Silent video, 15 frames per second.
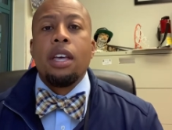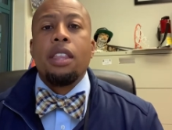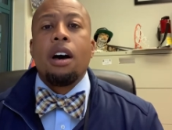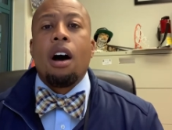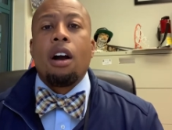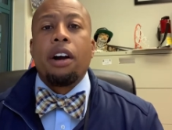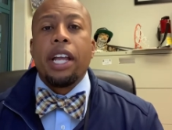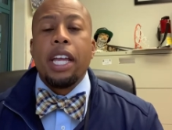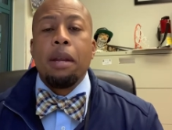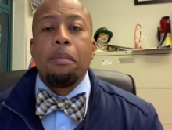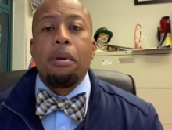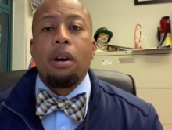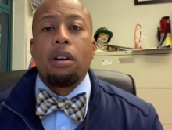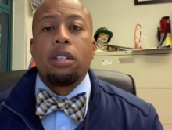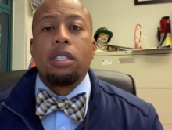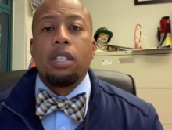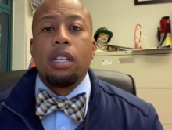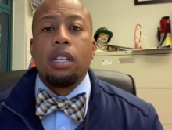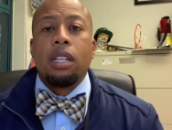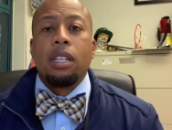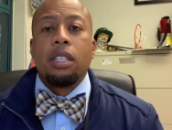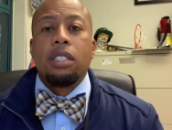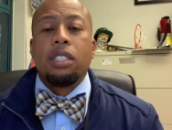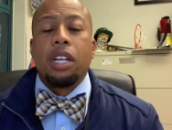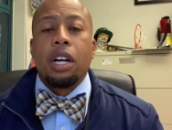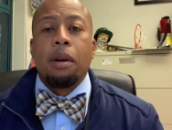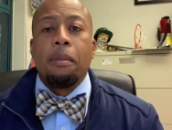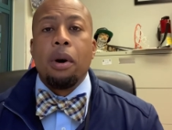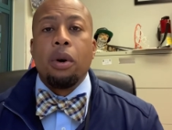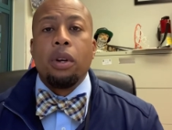Our in-person
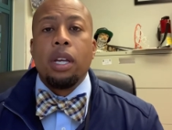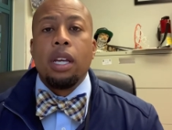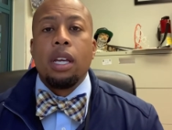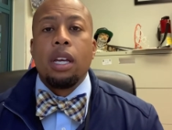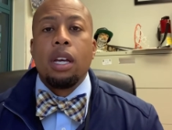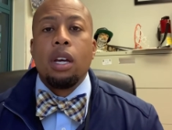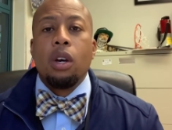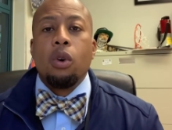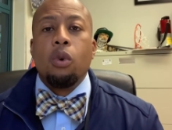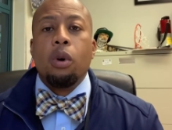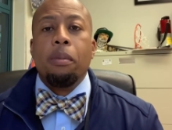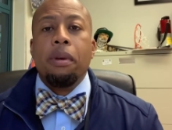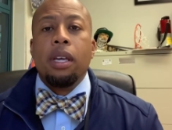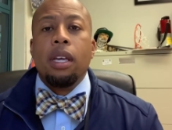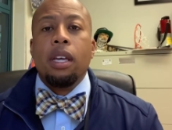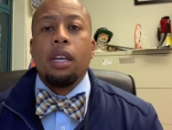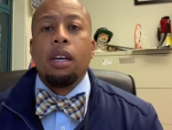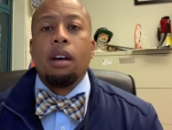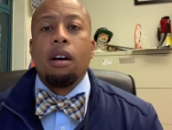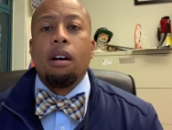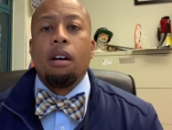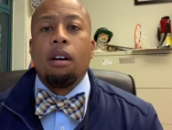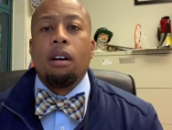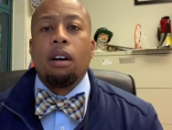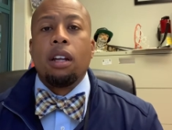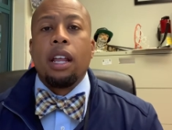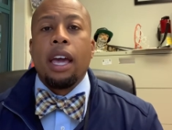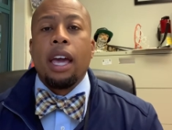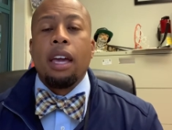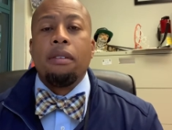ceremony will be on
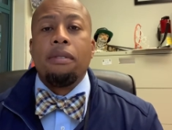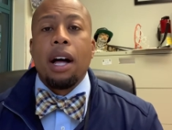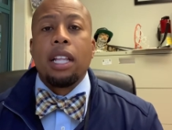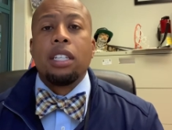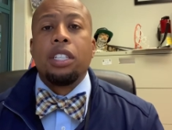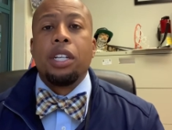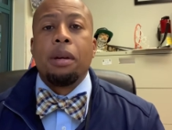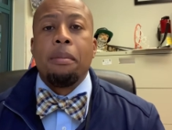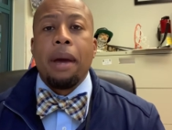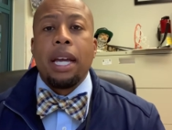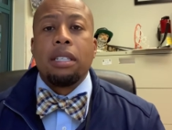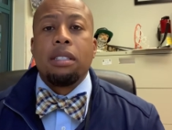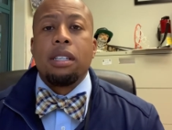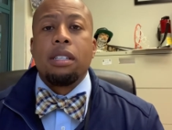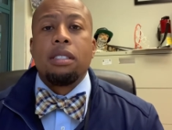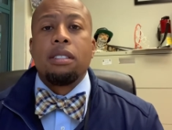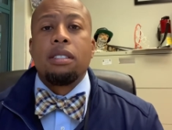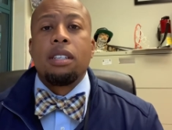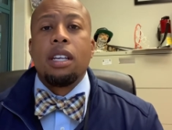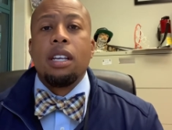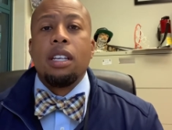a volunteer basis.